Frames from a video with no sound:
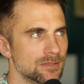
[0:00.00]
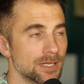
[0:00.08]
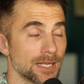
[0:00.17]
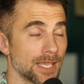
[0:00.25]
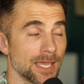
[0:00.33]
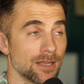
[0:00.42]

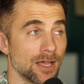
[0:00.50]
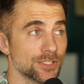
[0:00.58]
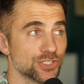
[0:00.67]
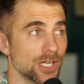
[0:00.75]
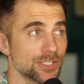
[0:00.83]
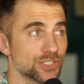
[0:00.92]
and again,
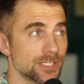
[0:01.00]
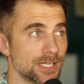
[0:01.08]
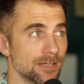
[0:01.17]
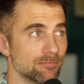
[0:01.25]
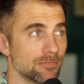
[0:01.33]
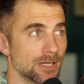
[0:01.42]
not judging
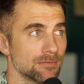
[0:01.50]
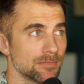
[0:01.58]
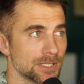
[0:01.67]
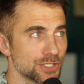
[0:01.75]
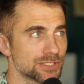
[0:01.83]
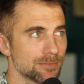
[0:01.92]
him, but
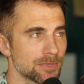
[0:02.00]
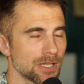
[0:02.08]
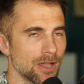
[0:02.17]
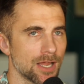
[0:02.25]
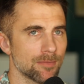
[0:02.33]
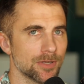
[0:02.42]
there is
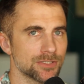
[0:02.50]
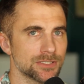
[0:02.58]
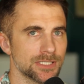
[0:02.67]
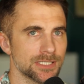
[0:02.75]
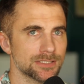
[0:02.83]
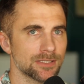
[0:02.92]
something odd about
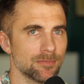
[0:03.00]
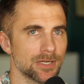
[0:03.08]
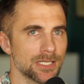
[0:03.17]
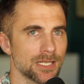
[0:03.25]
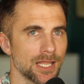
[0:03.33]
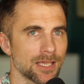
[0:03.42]
seeing
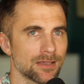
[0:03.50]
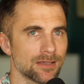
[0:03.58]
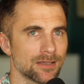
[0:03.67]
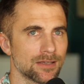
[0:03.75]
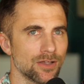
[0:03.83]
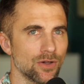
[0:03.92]
somebody, like,
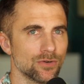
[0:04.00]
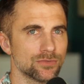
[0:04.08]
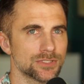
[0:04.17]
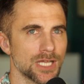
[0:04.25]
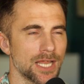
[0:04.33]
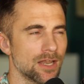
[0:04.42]
go
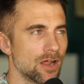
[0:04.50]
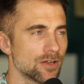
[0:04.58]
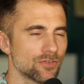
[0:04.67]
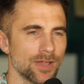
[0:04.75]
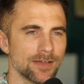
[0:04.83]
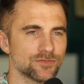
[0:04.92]
sign
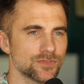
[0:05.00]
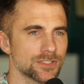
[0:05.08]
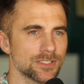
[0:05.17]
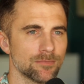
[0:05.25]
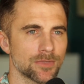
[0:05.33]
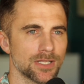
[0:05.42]
autographs for
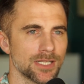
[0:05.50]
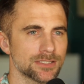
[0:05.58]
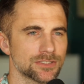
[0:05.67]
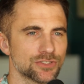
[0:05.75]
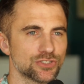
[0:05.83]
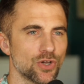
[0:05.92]
something
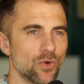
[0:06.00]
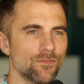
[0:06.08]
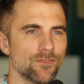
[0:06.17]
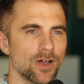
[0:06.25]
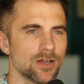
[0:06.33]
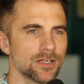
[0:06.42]
that's so
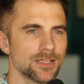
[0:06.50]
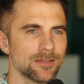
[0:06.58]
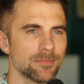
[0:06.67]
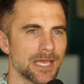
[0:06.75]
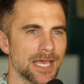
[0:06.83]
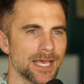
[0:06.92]
far in
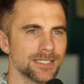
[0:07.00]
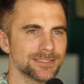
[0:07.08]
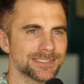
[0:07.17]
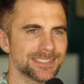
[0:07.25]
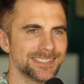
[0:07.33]
the past.